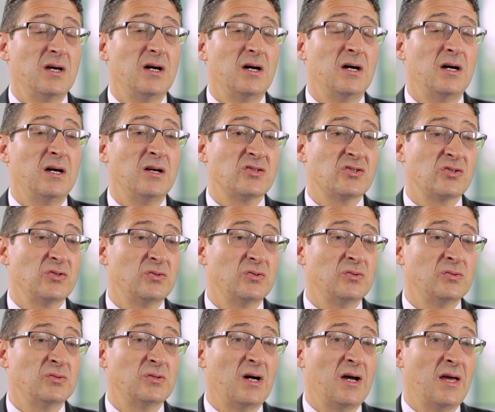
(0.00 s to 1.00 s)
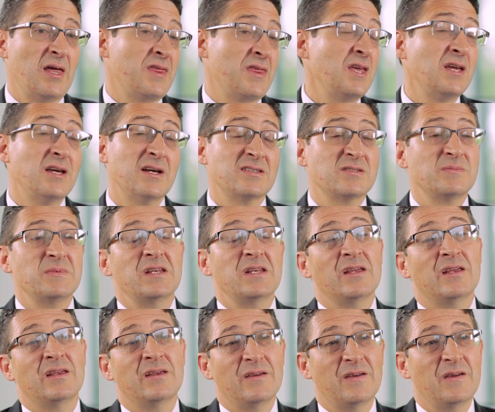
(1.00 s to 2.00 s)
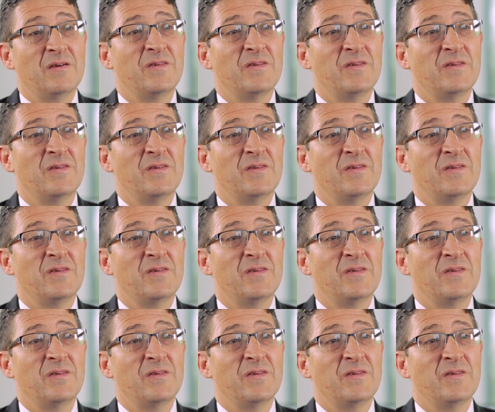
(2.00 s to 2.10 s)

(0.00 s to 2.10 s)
Uh, so I think it has been a,